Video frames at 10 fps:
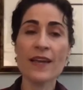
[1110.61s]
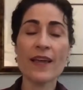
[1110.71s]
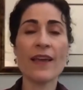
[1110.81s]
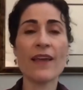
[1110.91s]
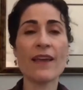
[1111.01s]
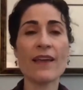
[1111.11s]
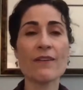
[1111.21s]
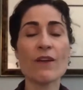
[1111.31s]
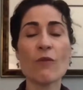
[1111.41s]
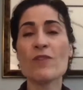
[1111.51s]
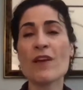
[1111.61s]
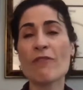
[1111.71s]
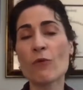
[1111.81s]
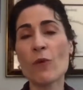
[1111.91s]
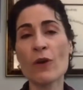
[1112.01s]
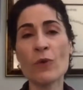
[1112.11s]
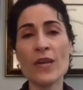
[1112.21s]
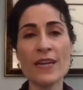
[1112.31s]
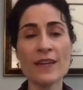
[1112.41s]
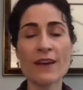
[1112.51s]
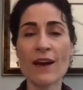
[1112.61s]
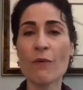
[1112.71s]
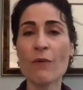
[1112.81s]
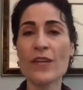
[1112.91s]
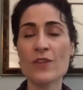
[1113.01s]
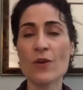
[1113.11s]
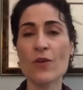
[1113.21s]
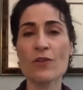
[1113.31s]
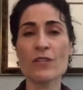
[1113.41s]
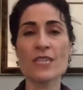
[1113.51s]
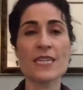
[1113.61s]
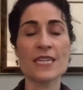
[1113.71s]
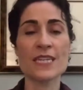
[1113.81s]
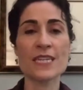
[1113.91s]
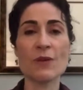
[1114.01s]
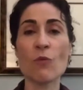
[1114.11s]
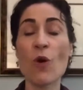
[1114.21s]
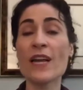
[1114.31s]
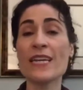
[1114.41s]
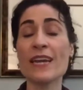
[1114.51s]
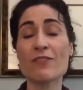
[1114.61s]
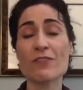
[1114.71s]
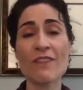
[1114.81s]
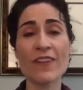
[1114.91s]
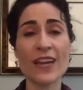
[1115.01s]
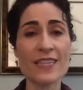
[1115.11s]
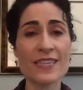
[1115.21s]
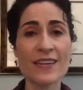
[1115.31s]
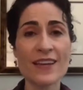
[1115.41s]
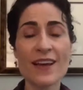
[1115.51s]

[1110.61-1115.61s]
and we do that for 1 week, we sold 61 gift certificates.